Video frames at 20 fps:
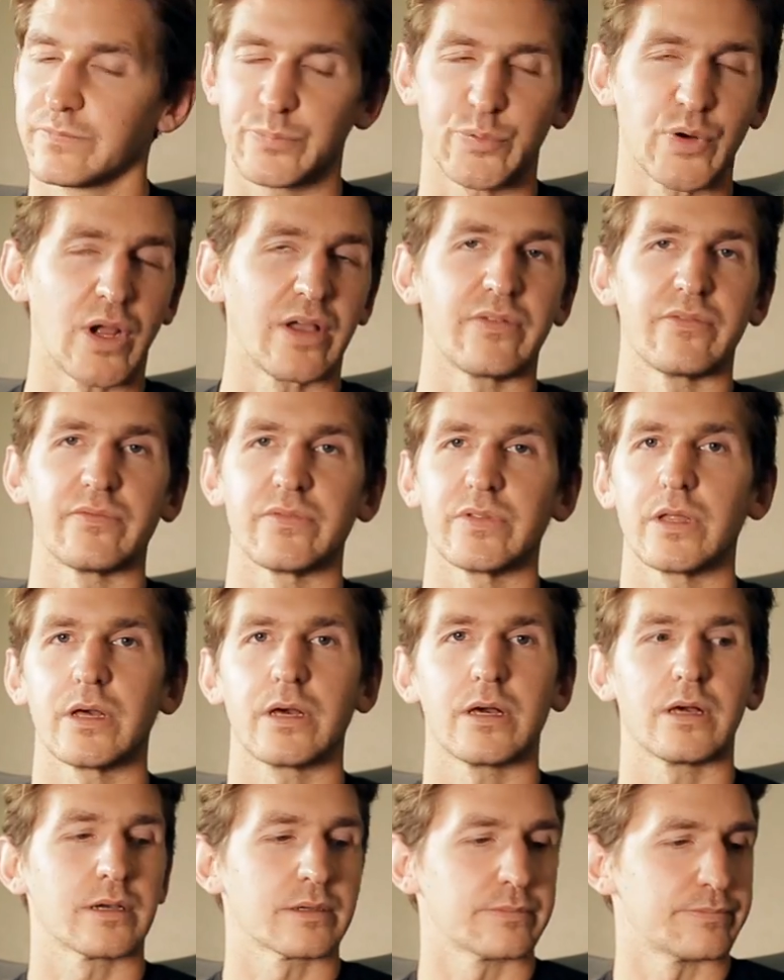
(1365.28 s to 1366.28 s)
Private
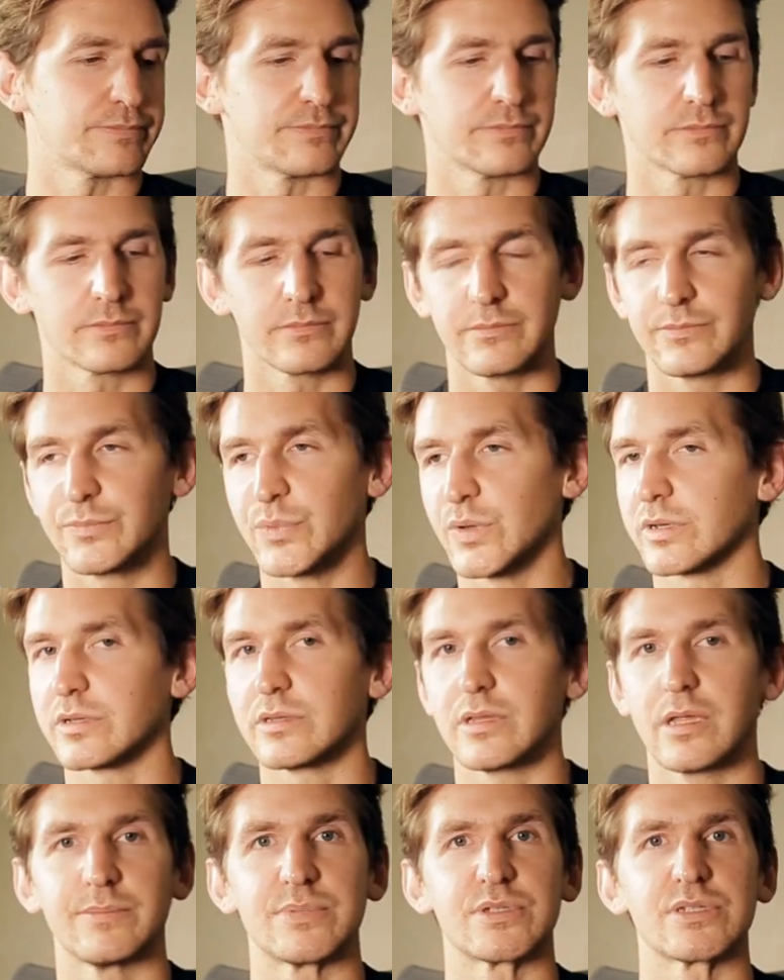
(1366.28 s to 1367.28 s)
vlog, book
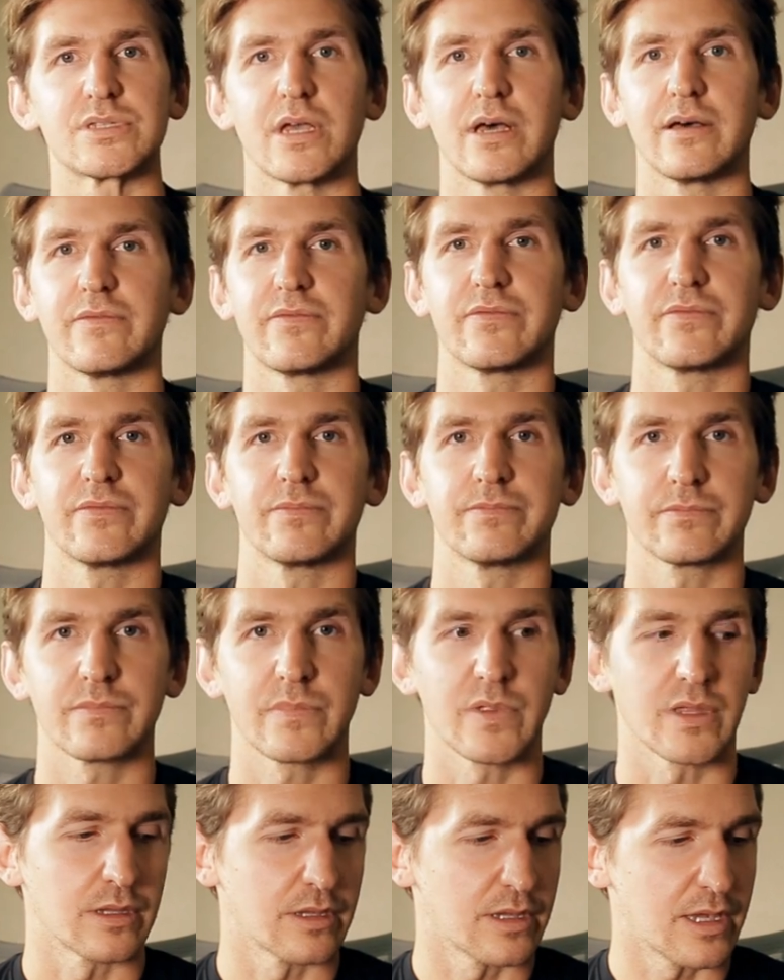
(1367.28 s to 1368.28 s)
club stuff.
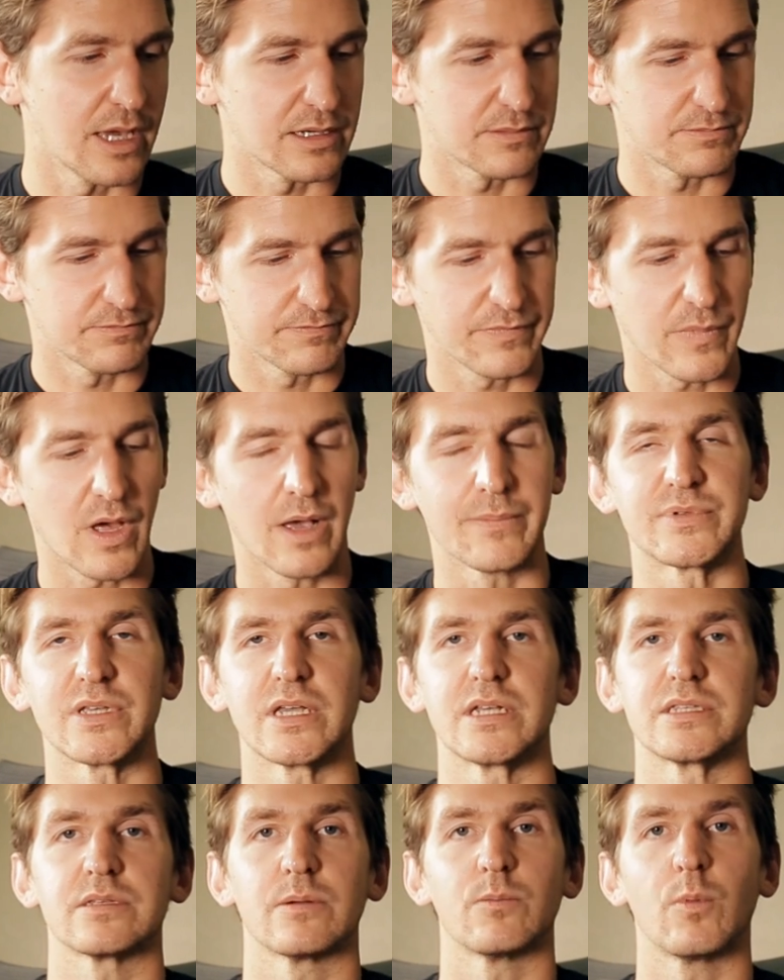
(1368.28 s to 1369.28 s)
You can get
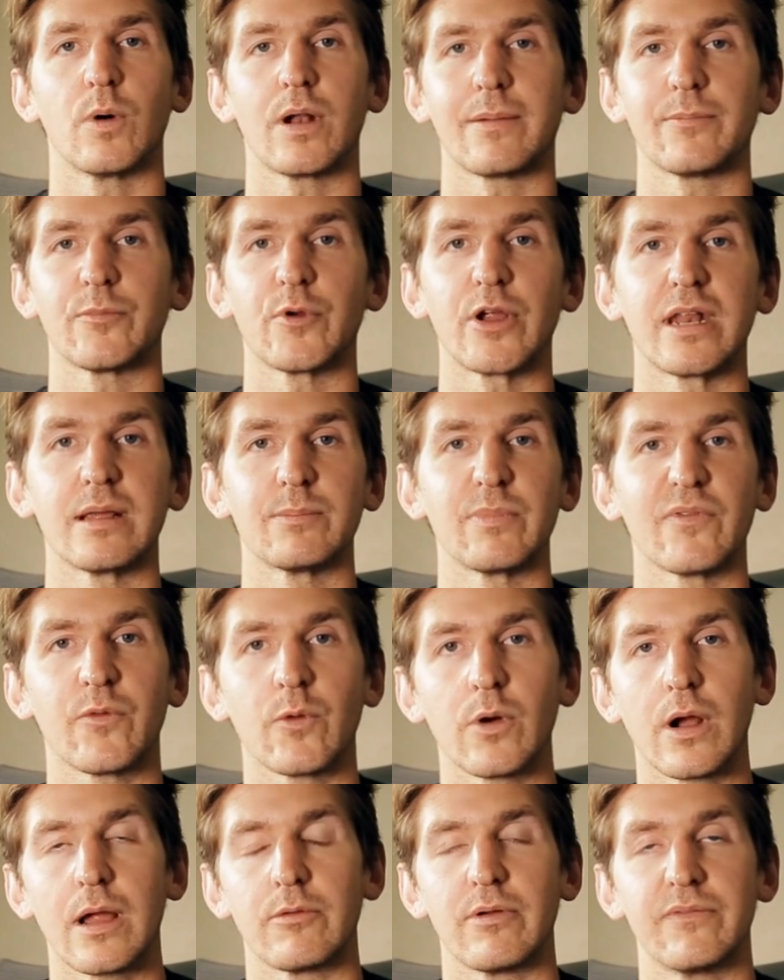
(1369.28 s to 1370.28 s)
updates on what I'm reading
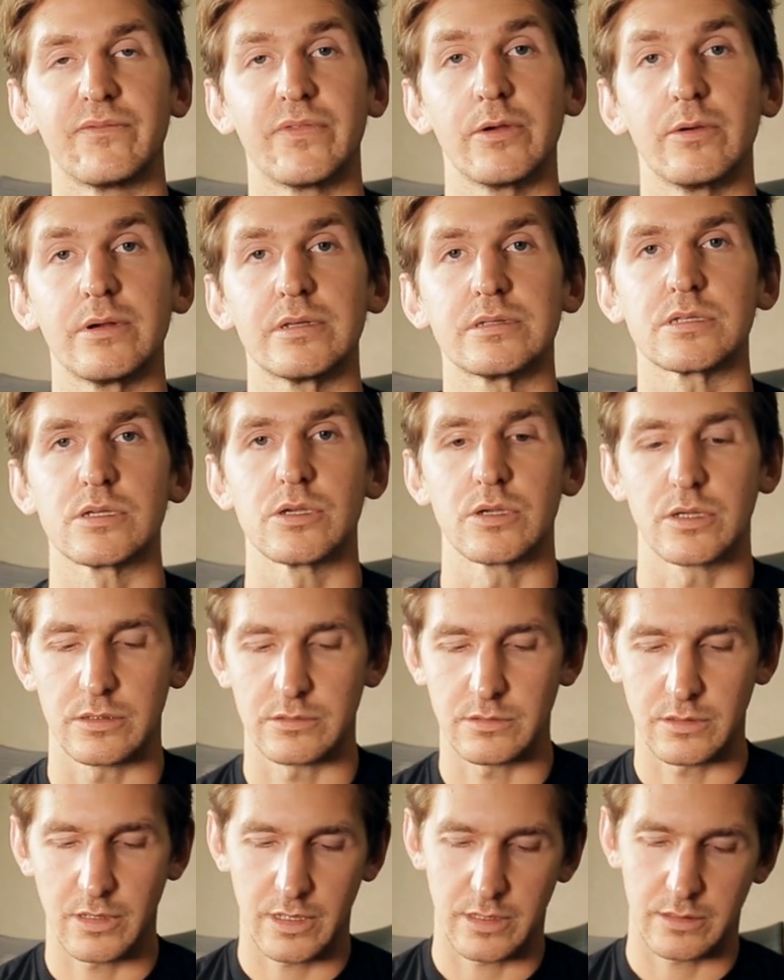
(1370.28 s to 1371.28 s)
before I review it. So you can
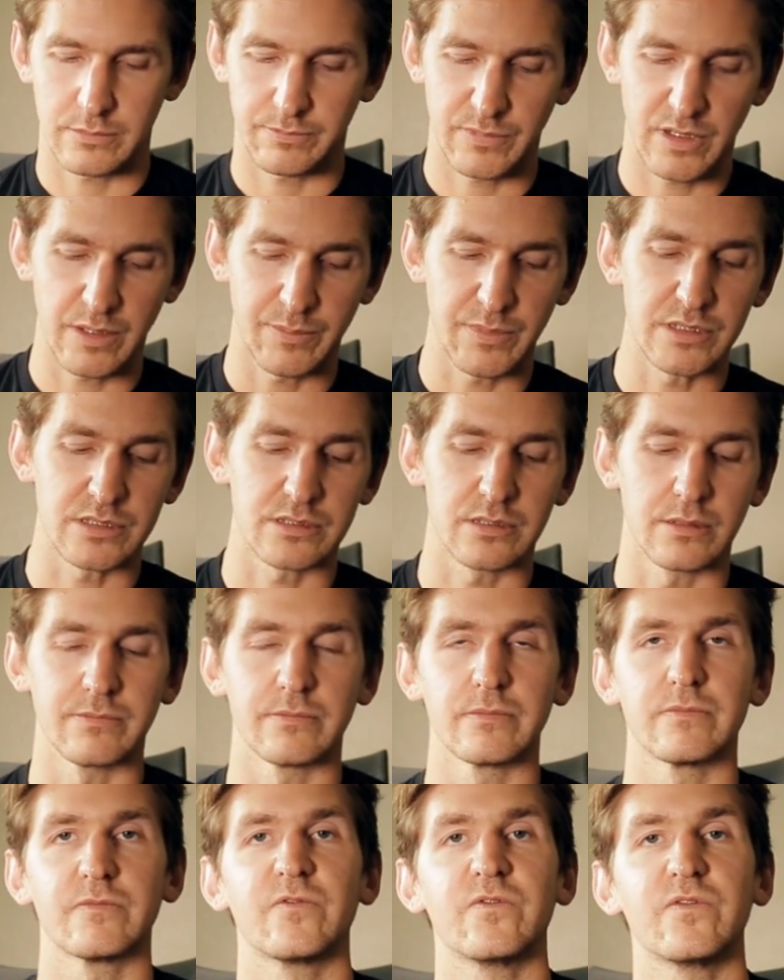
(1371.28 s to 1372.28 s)
like give me some
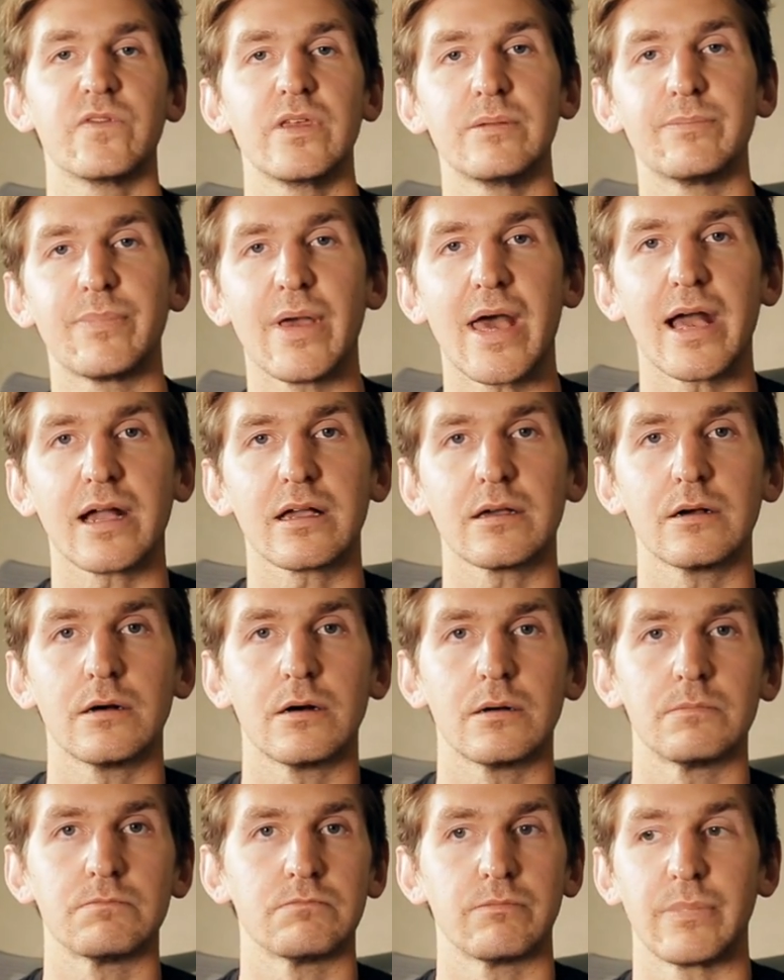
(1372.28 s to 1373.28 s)
feedback
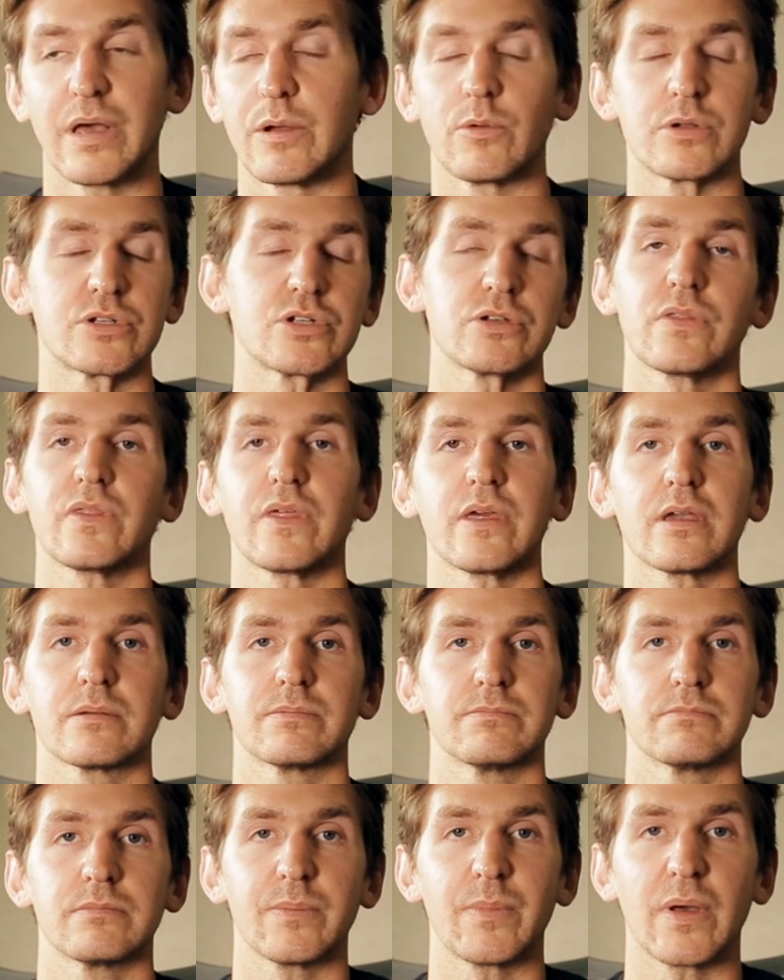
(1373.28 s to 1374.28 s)
about what you think
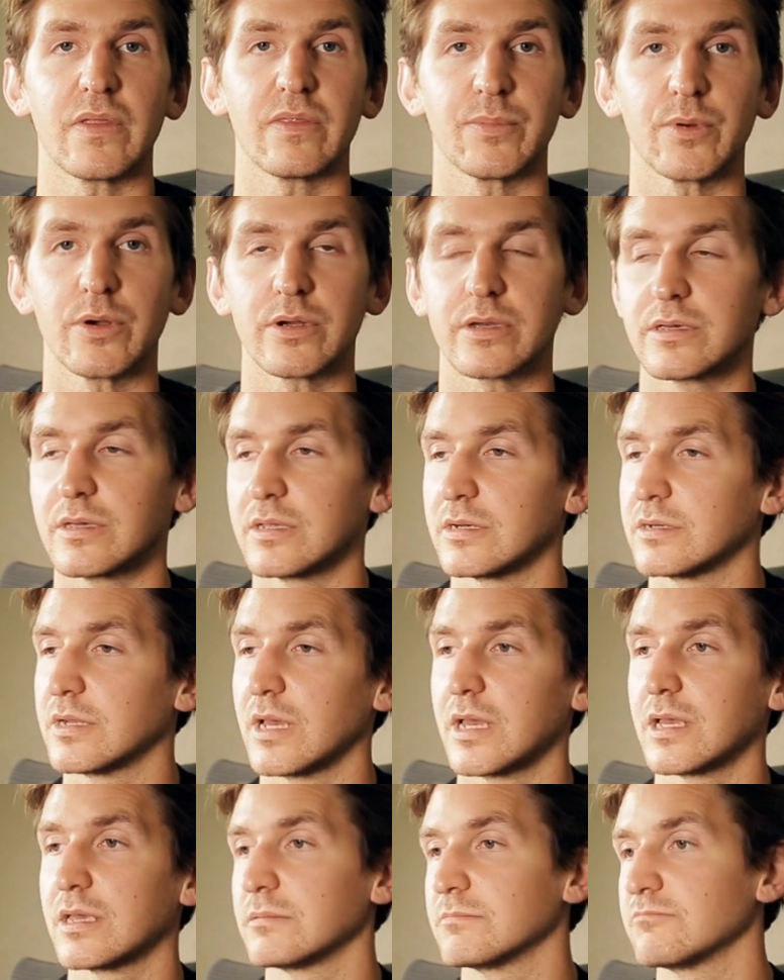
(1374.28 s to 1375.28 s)
about the book. And
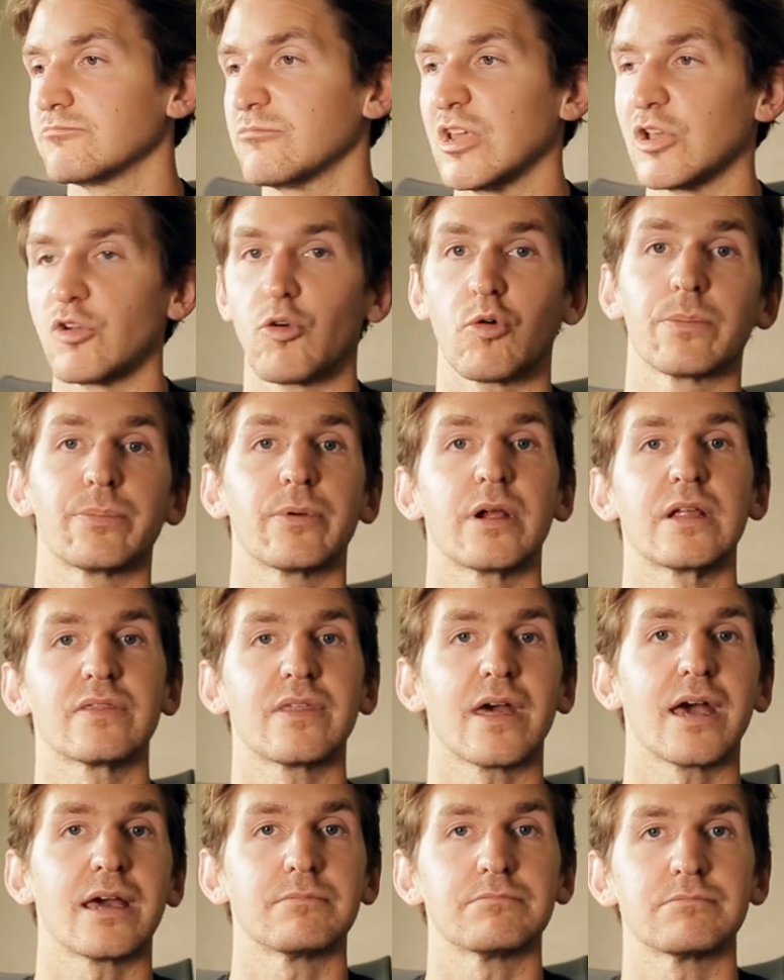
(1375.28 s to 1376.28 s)
I can incorporate
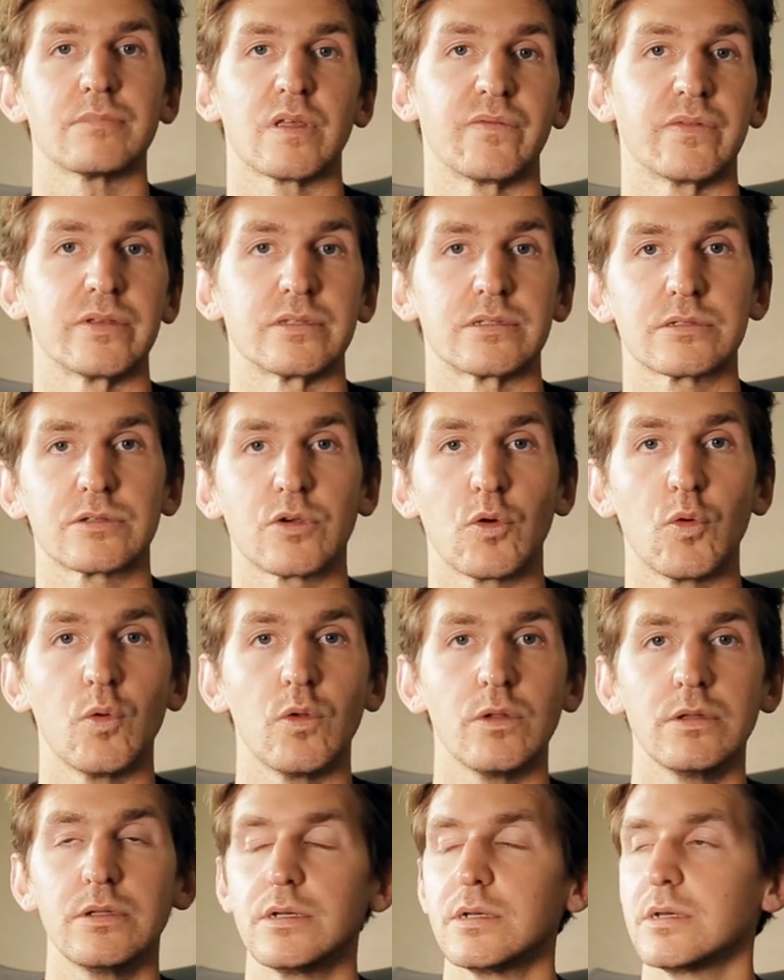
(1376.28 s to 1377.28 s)
that if it's
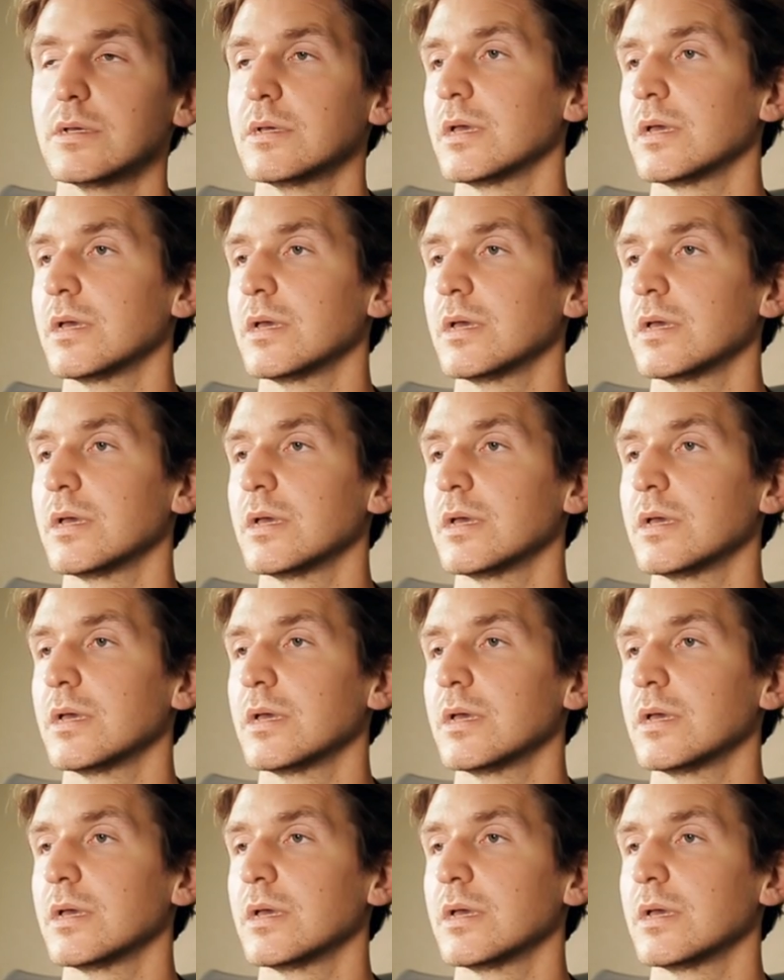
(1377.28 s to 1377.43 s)
cool.